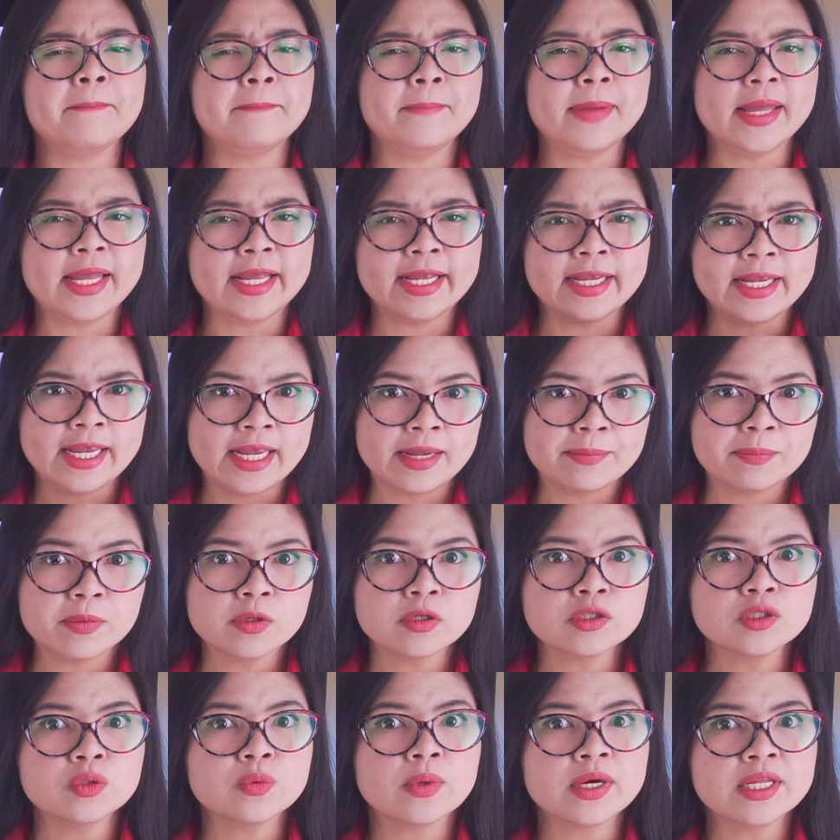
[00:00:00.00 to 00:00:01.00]
Being
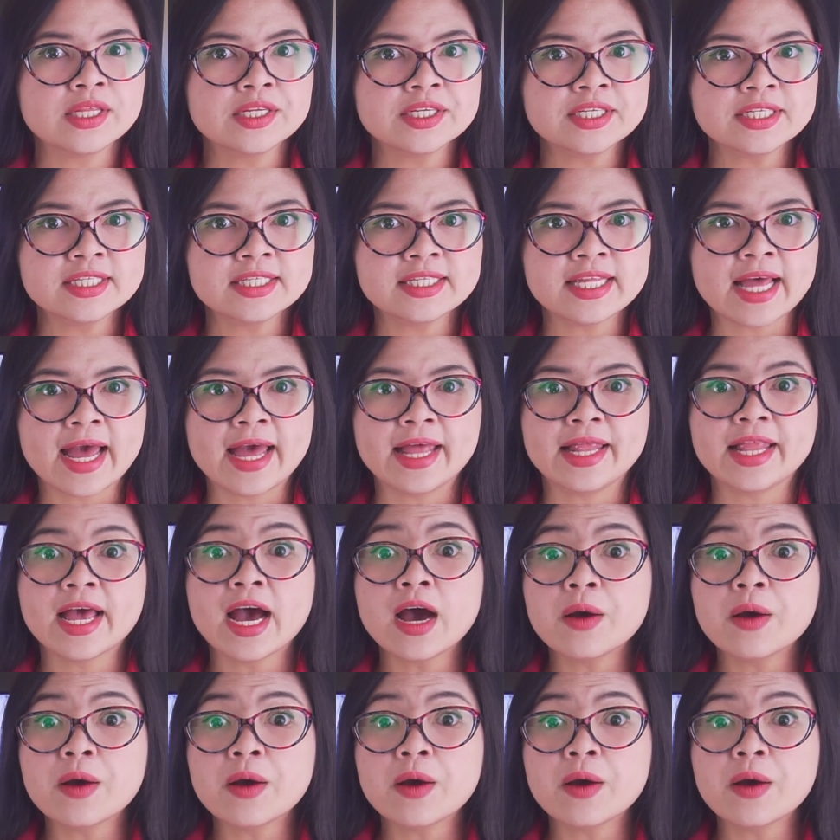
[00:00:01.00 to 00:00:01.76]
able to understand